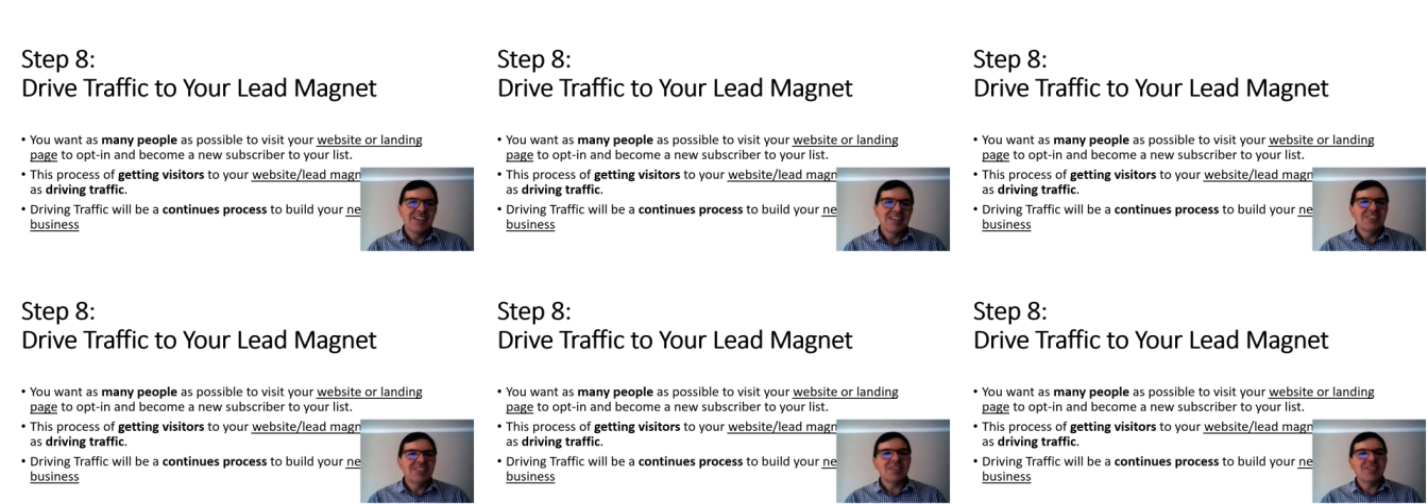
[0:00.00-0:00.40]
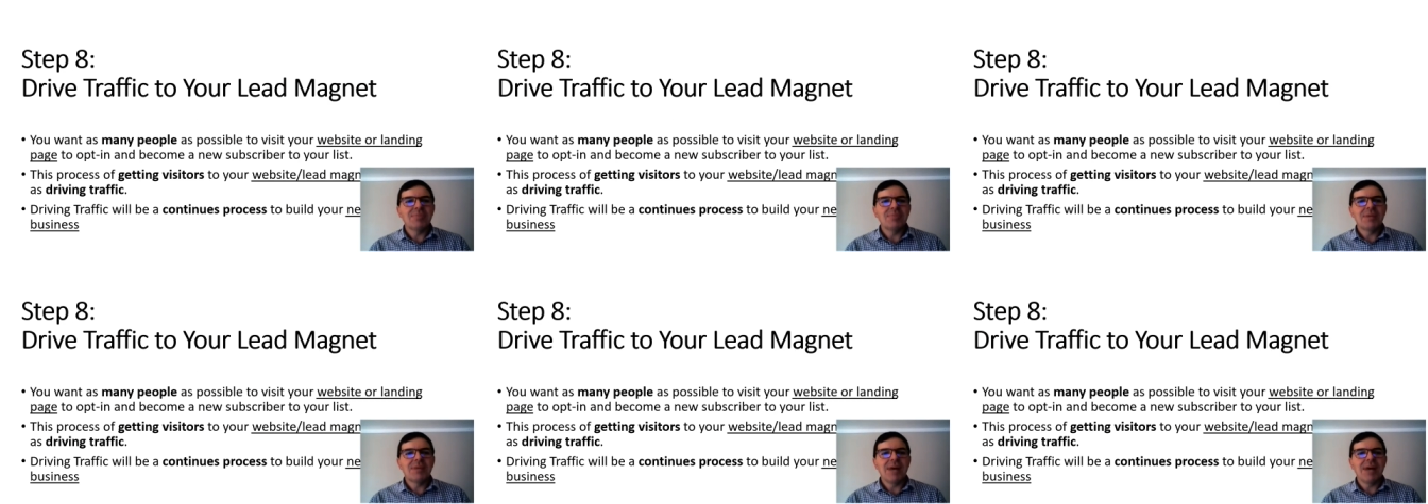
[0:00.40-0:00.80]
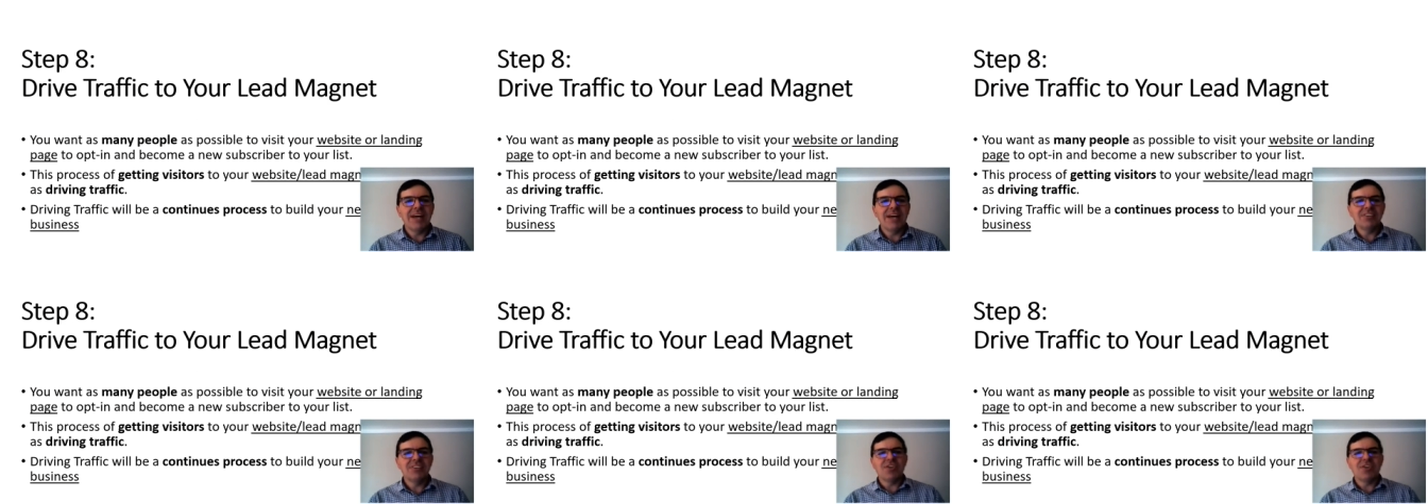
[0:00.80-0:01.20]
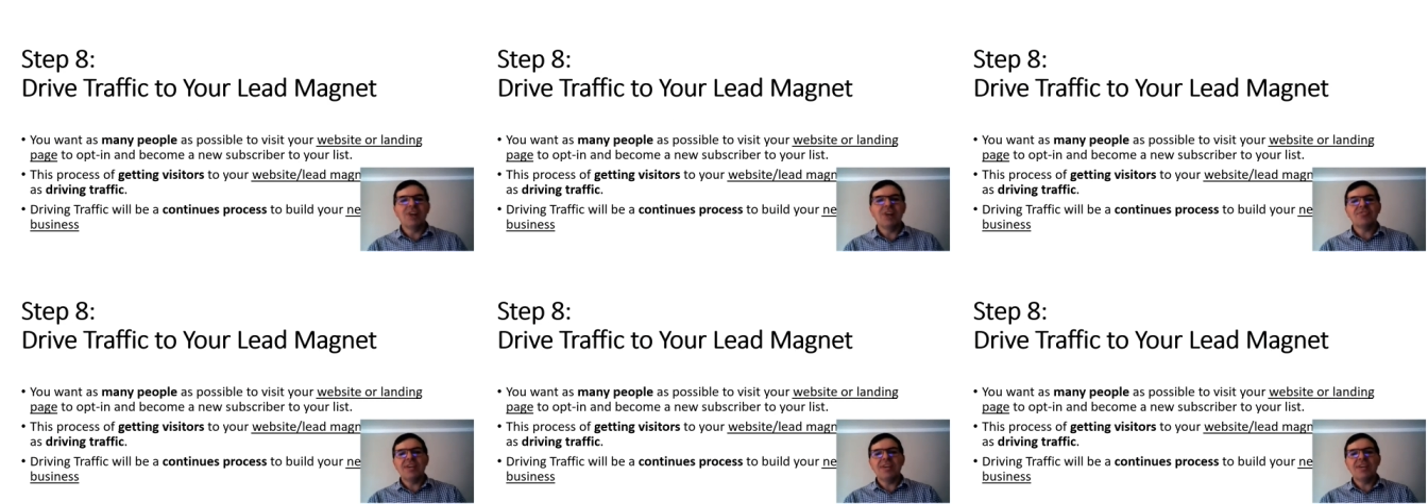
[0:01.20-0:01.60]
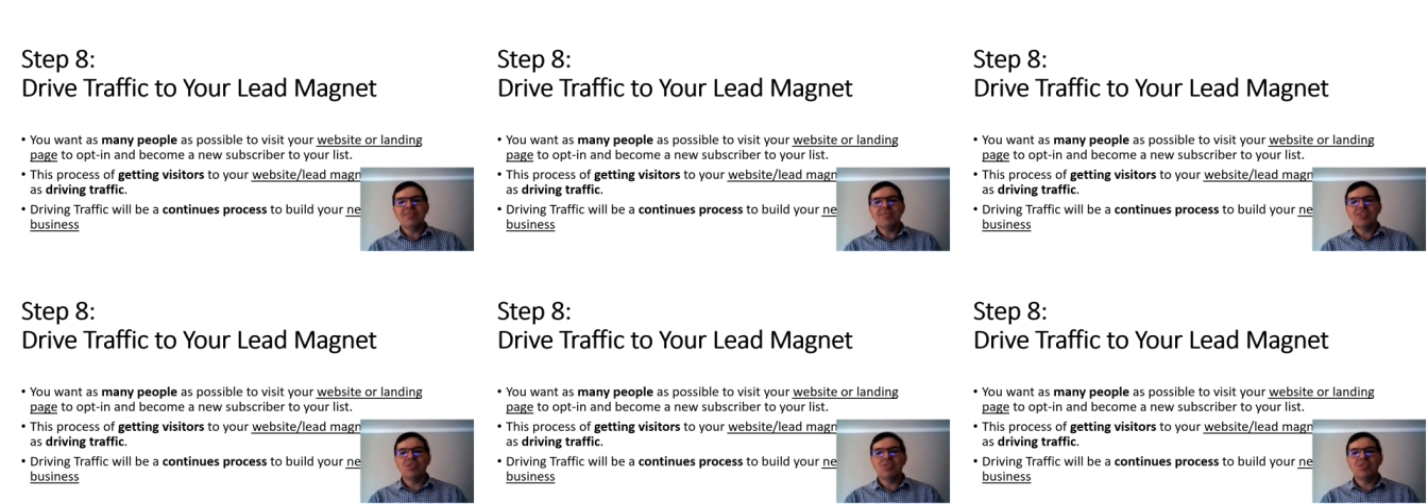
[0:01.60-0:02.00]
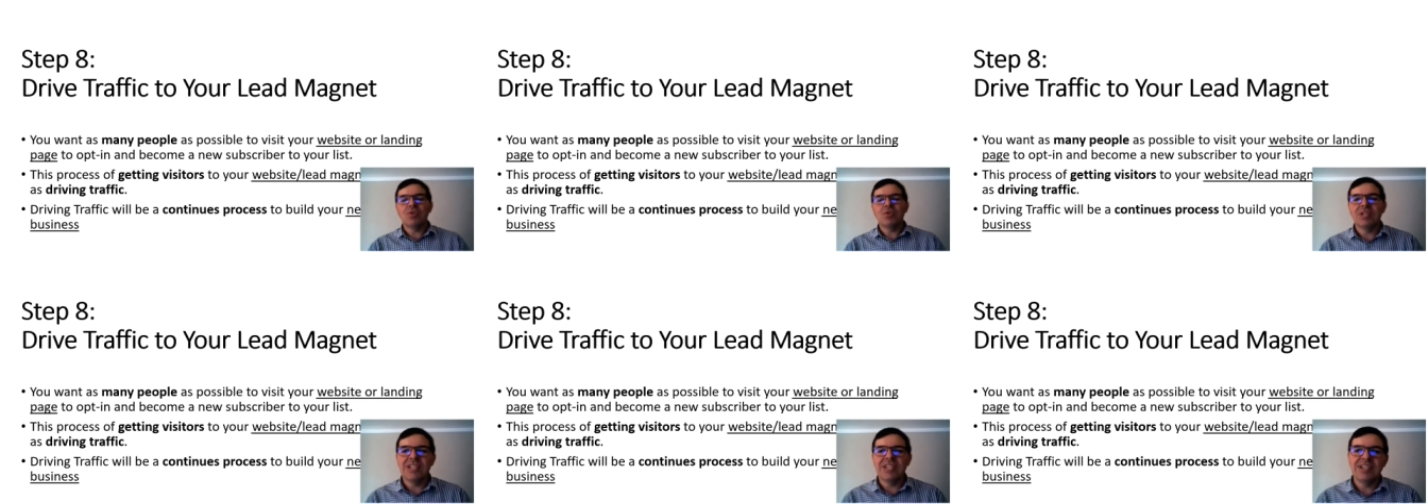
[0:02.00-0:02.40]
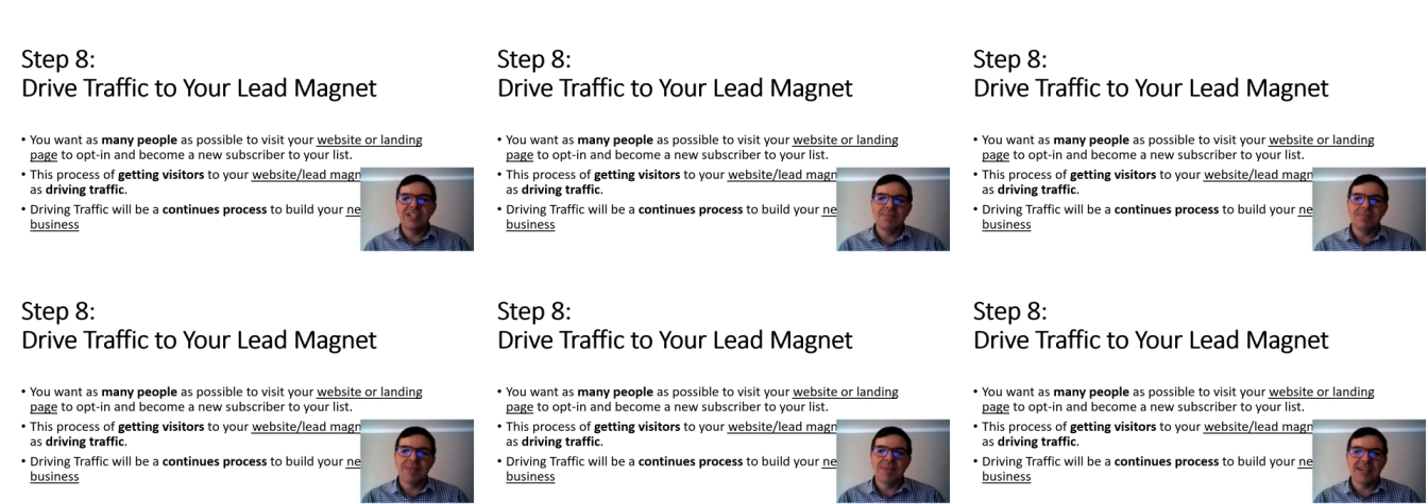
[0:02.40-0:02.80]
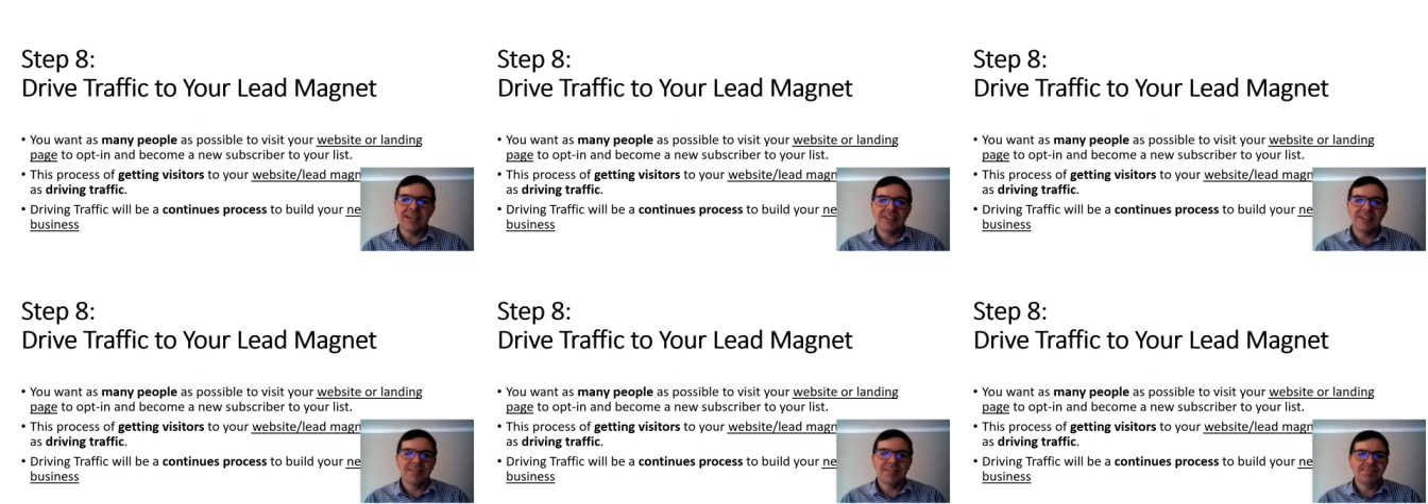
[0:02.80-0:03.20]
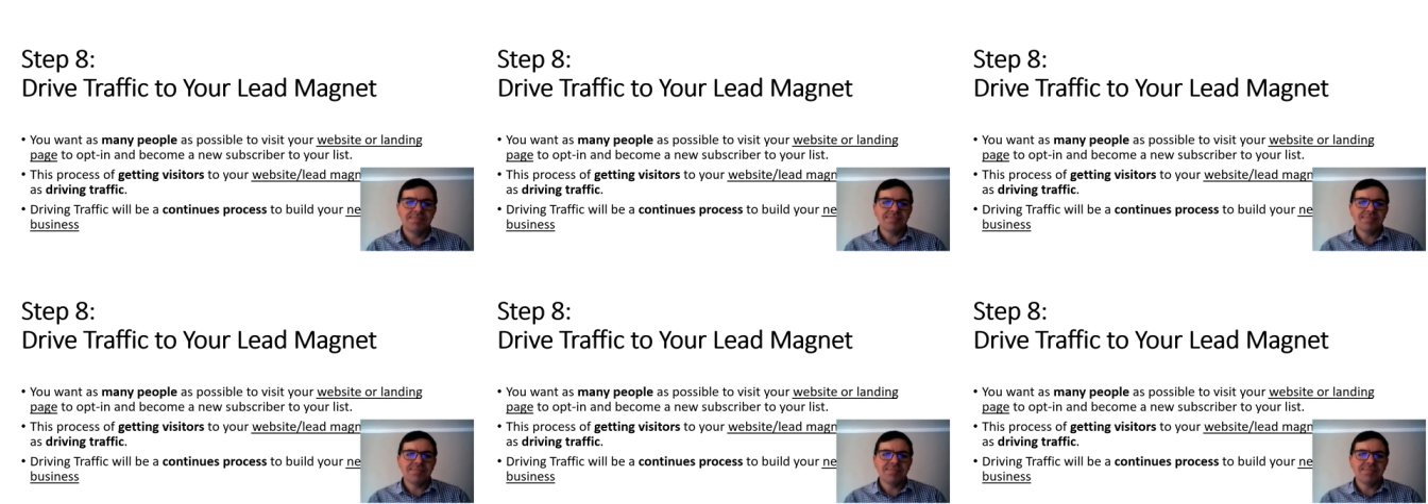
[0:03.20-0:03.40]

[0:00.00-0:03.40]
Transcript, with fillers: Step number eight, drive traffic to your lead magnet.